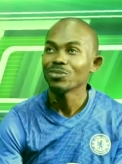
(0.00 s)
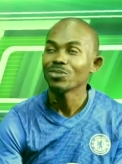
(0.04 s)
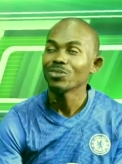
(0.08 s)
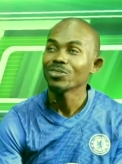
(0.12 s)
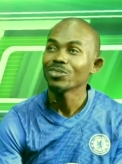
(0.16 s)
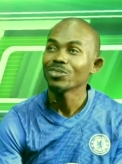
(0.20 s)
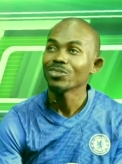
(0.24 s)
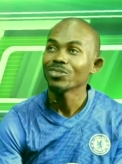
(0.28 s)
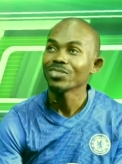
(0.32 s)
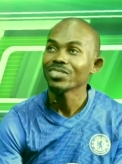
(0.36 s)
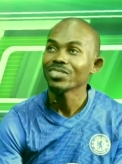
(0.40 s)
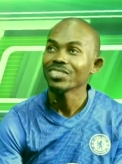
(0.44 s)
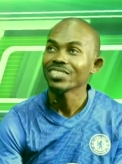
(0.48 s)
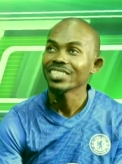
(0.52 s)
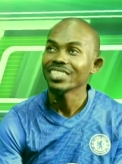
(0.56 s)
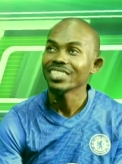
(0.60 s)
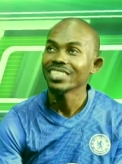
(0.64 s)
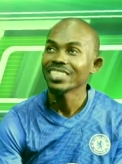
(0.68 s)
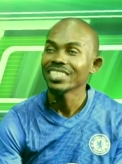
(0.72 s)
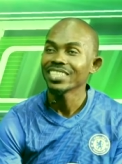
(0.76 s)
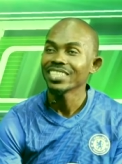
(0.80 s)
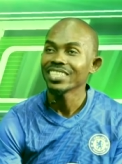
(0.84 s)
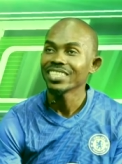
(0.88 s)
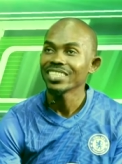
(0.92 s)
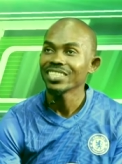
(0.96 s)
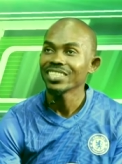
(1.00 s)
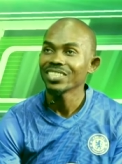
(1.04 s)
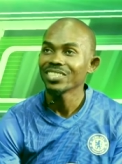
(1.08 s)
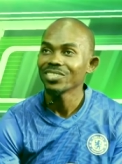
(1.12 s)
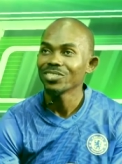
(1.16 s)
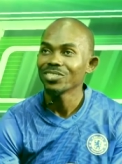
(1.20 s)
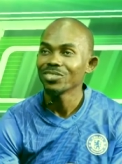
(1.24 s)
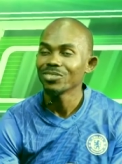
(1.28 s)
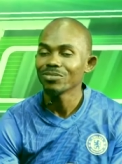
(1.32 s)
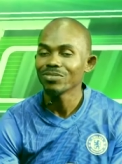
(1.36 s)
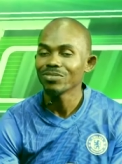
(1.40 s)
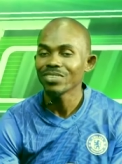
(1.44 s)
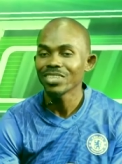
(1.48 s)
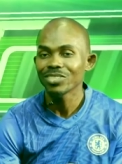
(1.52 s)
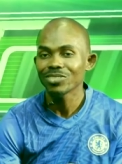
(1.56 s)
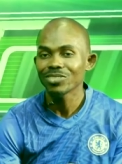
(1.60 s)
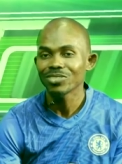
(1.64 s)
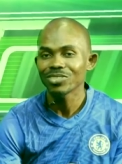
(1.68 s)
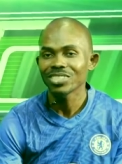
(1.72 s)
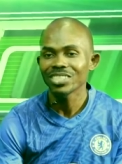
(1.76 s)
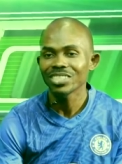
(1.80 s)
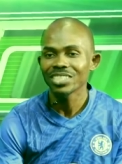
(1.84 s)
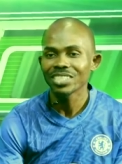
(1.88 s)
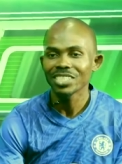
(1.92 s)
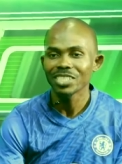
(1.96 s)
know, the
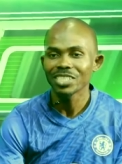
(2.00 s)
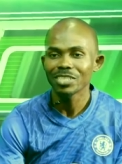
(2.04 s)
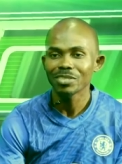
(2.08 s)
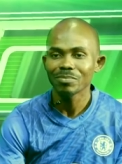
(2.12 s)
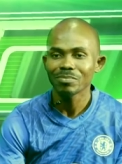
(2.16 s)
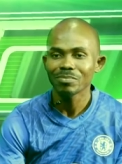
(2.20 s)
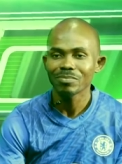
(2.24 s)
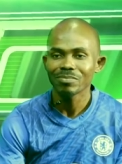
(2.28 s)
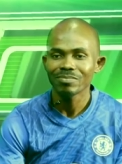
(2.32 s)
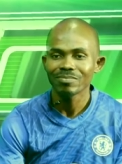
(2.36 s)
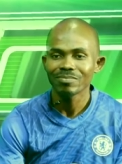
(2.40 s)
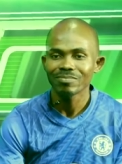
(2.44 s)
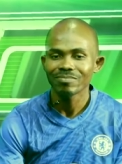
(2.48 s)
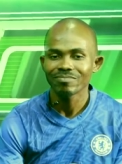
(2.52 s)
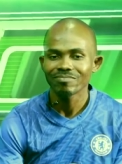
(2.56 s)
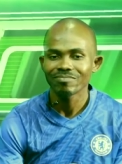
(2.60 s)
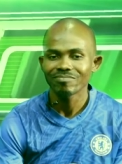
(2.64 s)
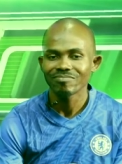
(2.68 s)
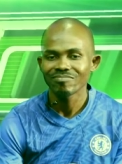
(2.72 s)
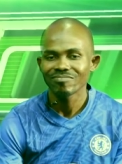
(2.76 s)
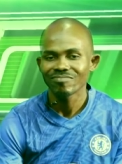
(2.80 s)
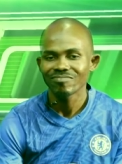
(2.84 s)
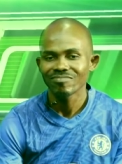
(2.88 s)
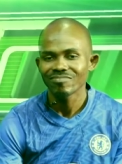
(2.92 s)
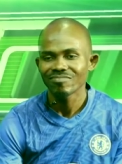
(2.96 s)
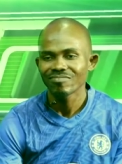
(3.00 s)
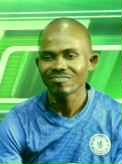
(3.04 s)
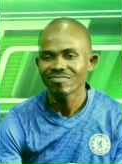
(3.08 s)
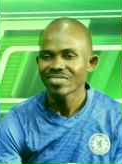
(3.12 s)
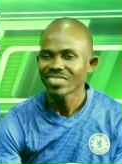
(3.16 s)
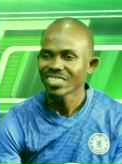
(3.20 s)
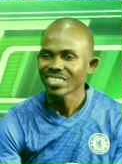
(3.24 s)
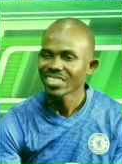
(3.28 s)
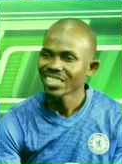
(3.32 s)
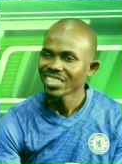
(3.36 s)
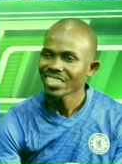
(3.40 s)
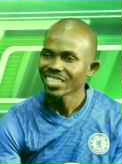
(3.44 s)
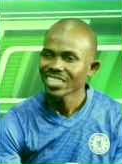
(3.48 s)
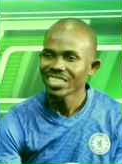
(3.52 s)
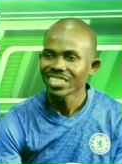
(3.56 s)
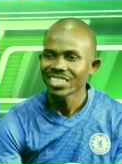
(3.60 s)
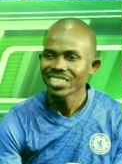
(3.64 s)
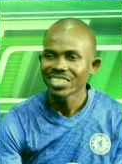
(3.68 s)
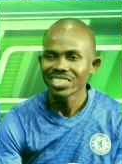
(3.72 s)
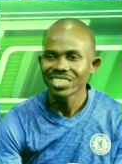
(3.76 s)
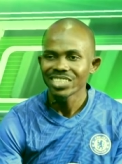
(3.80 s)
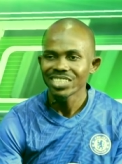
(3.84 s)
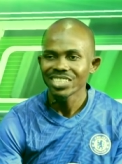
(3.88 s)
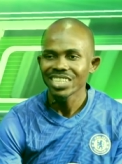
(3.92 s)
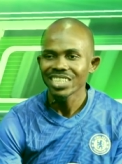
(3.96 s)
Juventus team
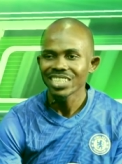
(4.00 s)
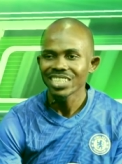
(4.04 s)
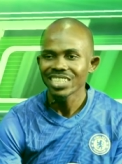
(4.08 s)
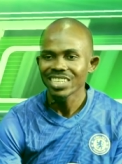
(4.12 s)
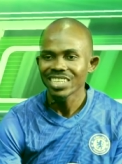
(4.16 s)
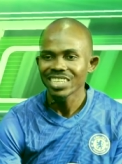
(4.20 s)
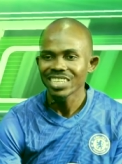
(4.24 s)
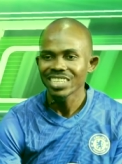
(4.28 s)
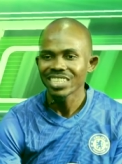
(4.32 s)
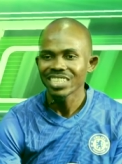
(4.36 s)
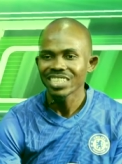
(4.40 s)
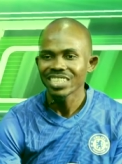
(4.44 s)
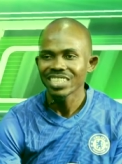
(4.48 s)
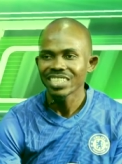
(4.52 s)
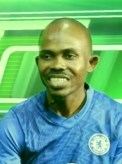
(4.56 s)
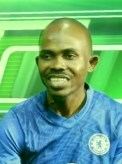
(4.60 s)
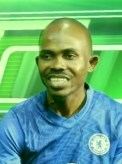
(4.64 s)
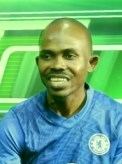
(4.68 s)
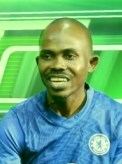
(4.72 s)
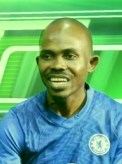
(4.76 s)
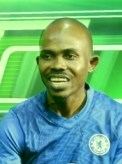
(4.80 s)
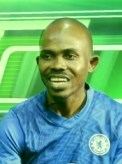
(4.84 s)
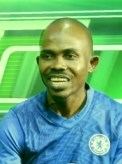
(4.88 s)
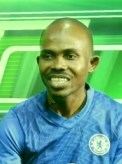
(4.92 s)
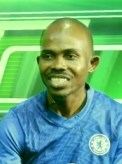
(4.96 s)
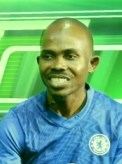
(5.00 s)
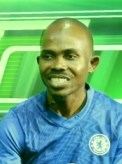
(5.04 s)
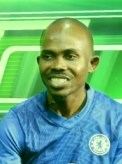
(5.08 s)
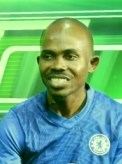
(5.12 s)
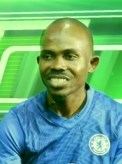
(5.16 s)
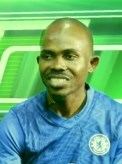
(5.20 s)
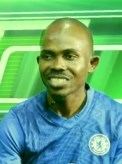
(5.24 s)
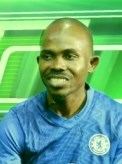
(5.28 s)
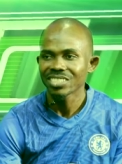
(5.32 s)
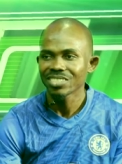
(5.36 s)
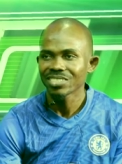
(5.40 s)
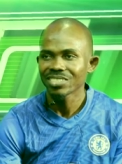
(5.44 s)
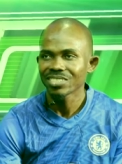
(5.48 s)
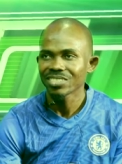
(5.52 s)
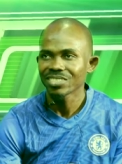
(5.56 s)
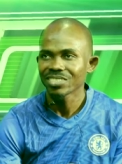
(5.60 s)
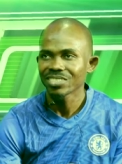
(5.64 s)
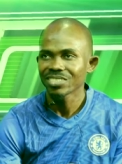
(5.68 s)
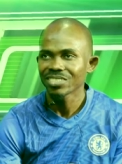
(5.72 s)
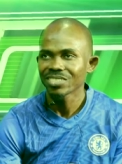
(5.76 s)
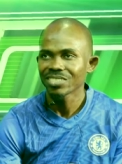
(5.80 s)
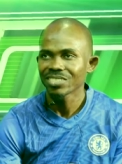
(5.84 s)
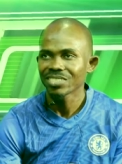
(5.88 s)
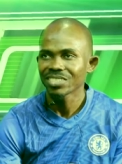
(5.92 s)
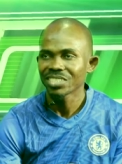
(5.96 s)
recently
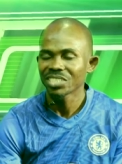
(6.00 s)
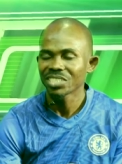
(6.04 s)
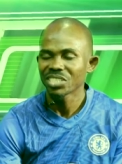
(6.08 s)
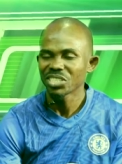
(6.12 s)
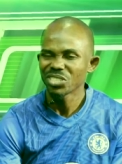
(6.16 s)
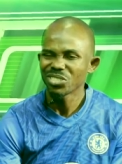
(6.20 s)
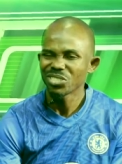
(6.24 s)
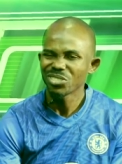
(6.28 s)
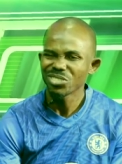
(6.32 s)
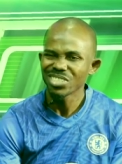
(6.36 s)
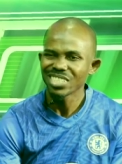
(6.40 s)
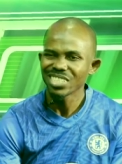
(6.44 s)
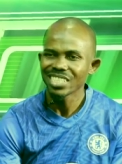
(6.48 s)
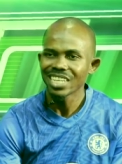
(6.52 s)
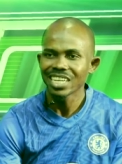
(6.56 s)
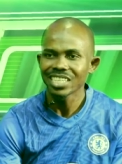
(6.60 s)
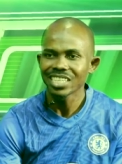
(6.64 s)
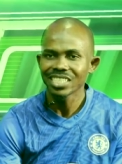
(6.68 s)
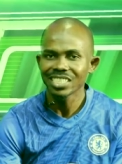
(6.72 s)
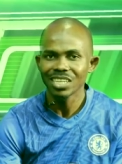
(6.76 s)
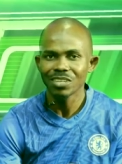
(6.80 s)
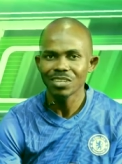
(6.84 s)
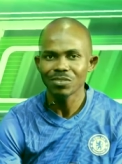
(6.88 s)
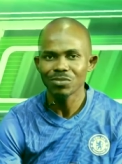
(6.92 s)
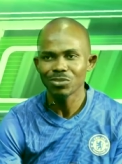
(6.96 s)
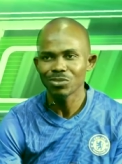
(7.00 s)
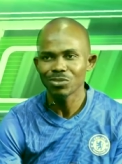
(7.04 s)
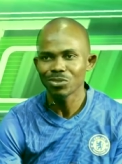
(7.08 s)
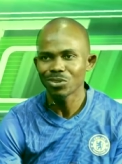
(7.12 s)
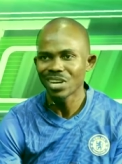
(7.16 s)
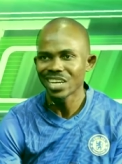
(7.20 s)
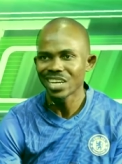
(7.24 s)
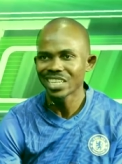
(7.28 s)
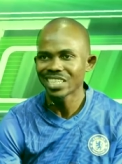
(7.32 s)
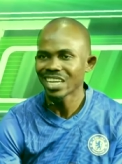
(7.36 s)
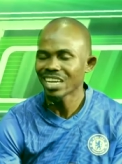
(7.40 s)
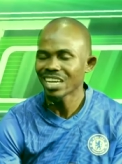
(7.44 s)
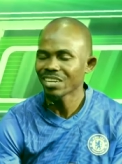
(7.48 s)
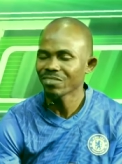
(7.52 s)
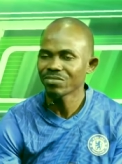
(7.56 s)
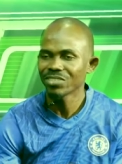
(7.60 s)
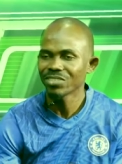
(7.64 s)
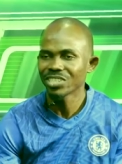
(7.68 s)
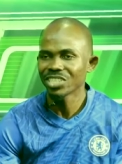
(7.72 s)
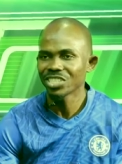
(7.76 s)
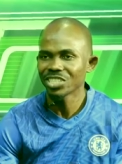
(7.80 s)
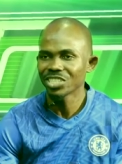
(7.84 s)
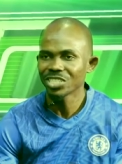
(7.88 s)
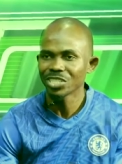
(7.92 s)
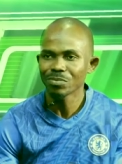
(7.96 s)
has reduce themselves to an
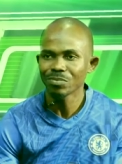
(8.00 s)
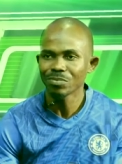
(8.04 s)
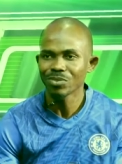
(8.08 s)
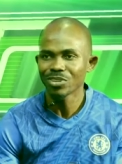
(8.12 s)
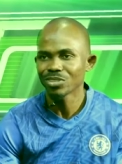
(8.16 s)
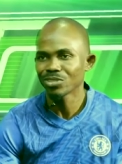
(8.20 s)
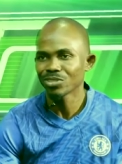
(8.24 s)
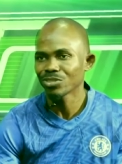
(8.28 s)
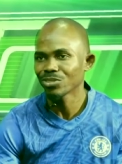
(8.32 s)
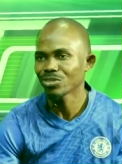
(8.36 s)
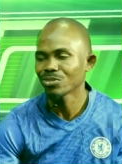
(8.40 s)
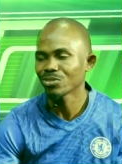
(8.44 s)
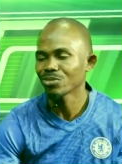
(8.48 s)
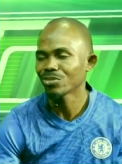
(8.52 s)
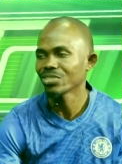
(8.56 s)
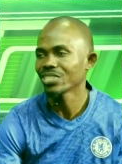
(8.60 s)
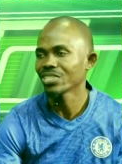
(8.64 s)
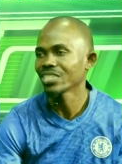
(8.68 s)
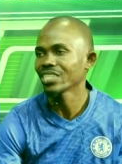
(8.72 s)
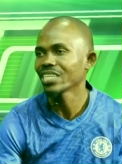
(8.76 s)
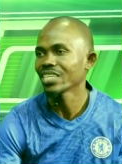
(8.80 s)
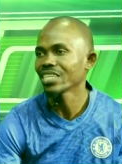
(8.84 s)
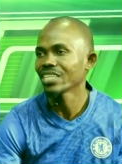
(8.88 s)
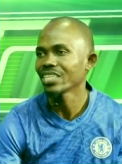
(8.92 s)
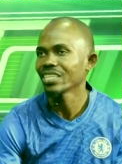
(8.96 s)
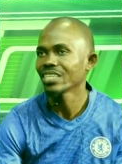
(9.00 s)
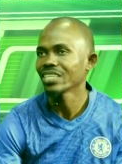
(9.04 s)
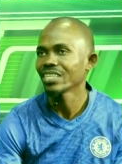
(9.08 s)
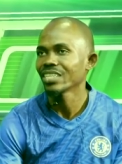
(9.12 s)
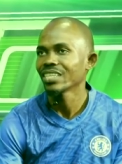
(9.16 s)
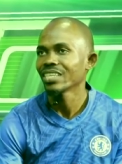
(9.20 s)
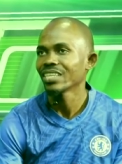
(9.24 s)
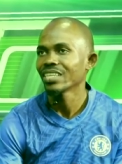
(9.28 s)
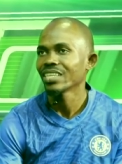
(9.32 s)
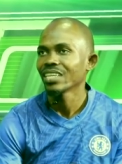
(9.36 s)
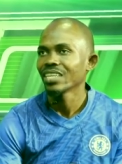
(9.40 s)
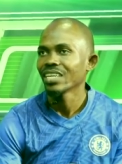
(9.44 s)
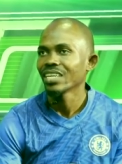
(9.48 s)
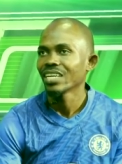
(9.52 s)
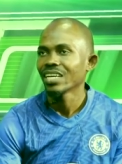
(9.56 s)
average team or so to say. Hmm